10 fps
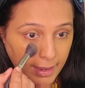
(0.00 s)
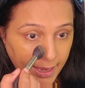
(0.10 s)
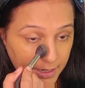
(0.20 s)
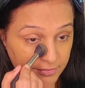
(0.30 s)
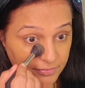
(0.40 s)

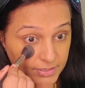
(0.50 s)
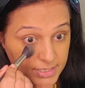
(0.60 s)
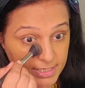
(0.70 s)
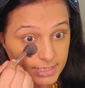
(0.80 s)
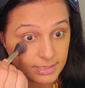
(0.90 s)
and
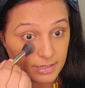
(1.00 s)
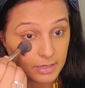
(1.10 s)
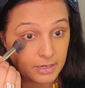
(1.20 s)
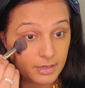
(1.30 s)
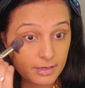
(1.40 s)
first
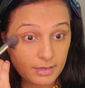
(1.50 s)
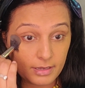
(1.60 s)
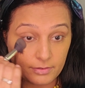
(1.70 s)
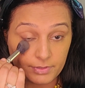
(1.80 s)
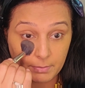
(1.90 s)

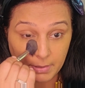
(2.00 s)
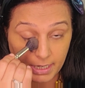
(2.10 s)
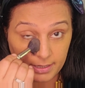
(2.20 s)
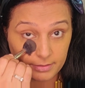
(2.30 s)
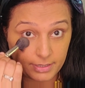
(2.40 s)
covering my
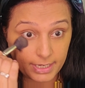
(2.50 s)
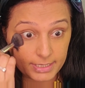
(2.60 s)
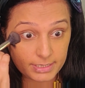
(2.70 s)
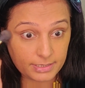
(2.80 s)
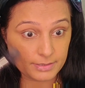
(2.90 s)
under
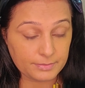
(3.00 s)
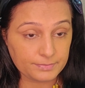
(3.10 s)
eyes